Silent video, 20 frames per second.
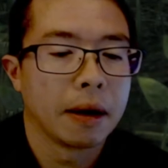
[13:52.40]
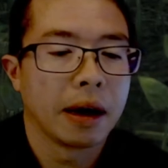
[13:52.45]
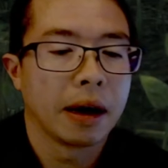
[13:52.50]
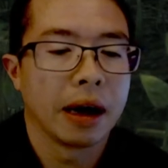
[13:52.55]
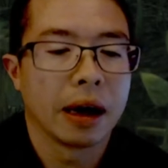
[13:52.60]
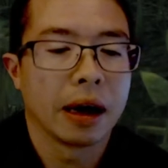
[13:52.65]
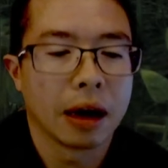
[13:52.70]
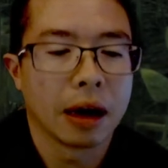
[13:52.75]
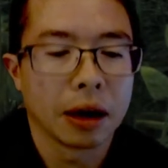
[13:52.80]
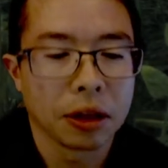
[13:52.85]

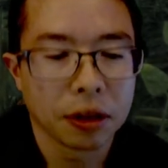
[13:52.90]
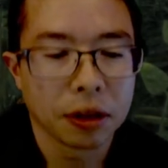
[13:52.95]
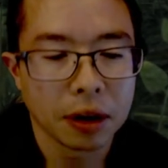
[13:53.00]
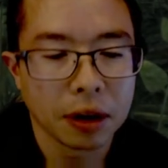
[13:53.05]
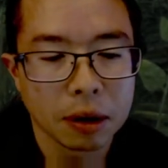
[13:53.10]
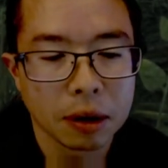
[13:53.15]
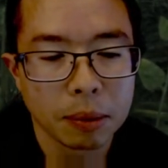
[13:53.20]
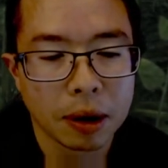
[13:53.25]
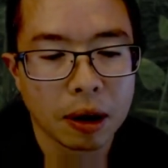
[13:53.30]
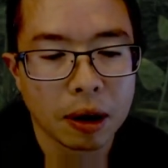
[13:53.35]
and I
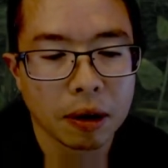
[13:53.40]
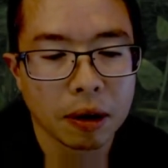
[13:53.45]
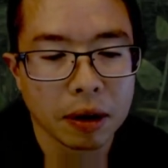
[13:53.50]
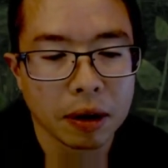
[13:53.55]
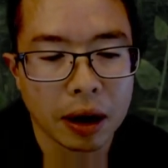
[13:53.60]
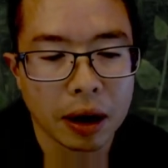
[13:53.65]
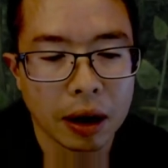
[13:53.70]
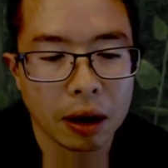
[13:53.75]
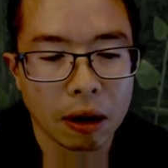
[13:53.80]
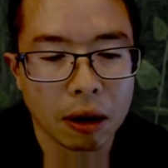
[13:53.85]
think about
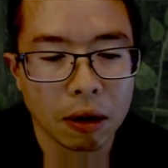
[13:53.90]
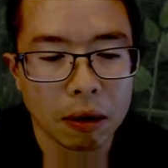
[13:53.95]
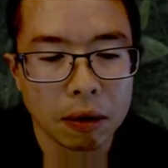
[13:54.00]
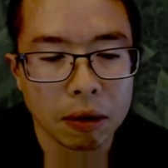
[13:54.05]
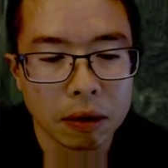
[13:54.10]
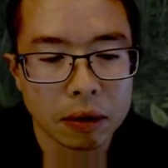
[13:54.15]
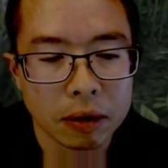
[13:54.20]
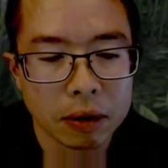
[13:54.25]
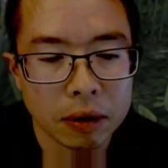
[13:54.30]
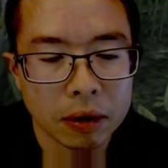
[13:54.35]

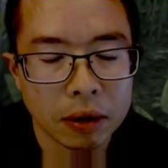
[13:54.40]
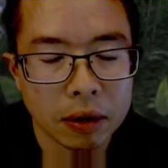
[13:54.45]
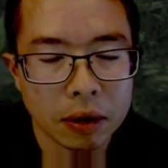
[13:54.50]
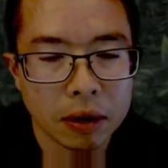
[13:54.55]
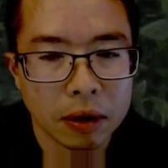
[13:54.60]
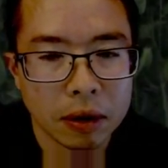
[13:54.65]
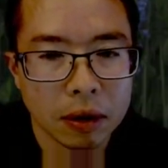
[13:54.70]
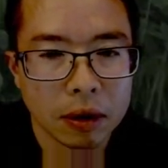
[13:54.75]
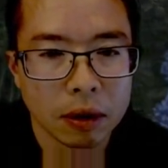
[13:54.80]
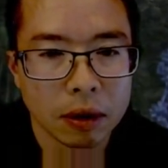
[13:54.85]
how
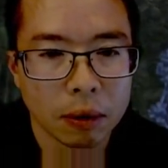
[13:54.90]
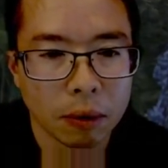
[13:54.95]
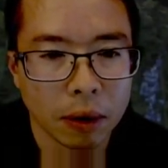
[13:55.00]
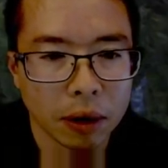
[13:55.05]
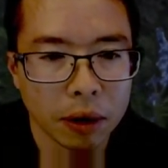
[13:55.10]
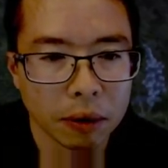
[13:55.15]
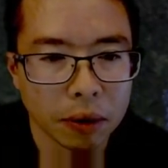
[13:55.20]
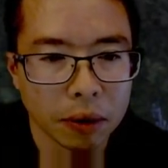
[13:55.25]
what